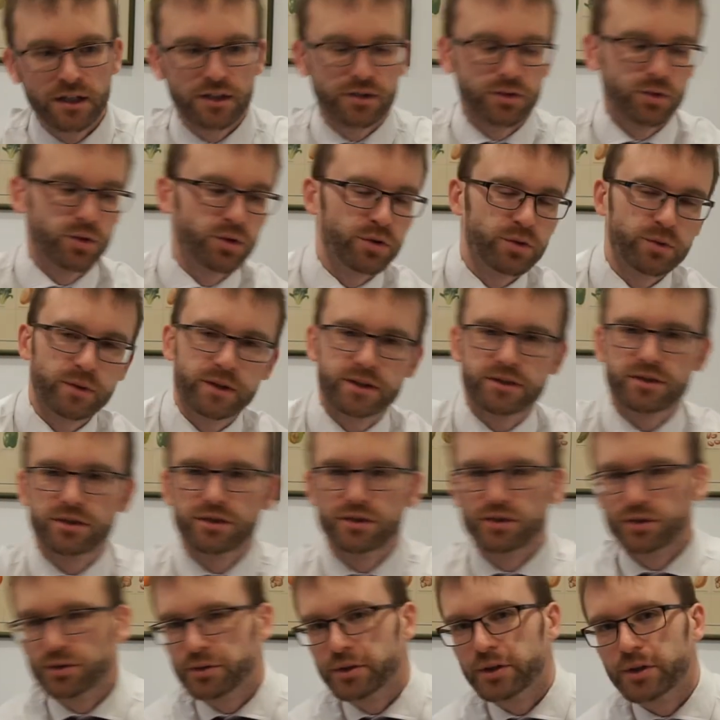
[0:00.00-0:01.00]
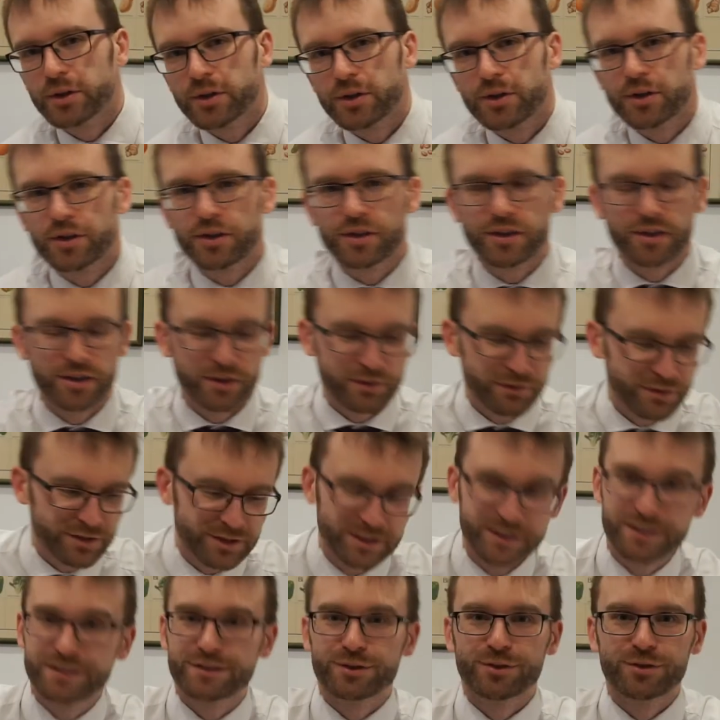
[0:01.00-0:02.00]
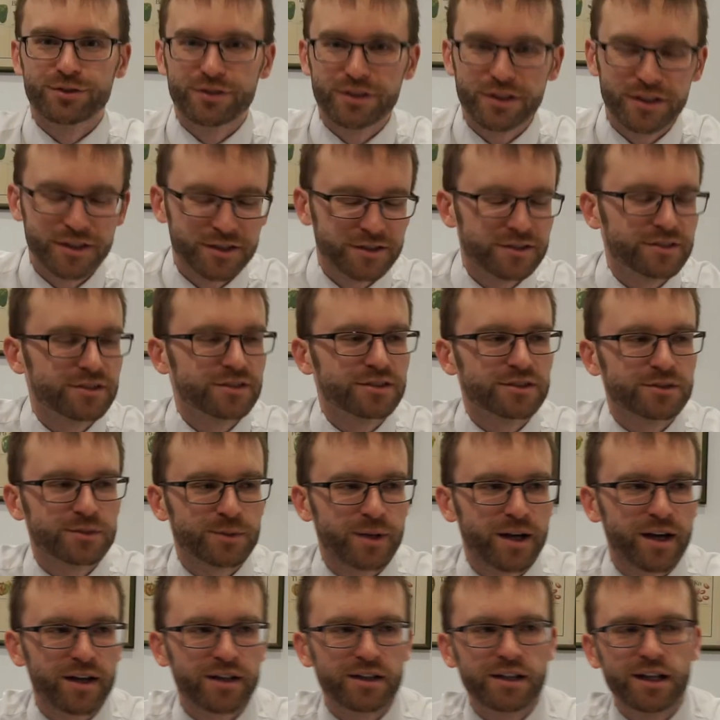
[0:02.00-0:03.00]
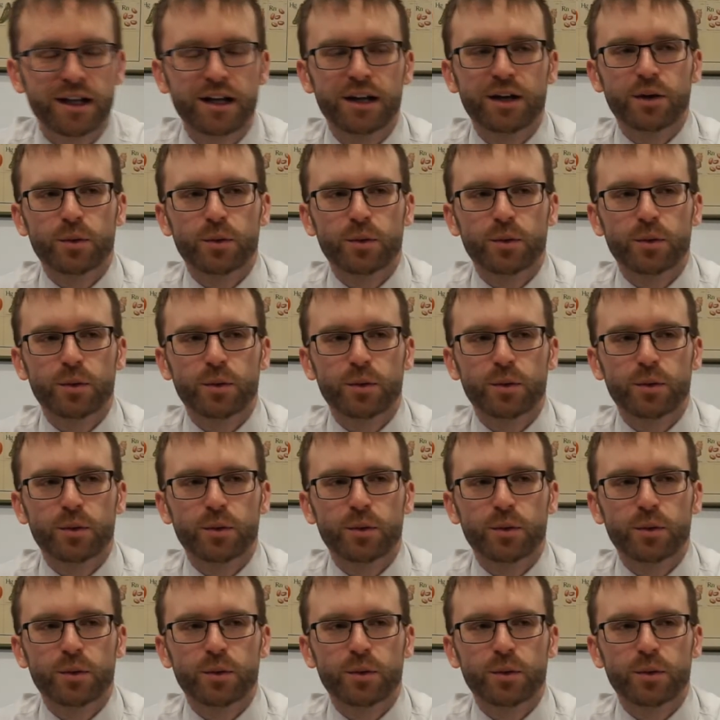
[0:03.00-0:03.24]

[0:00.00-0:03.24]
Northwich and New York and obviously Sunderland as well,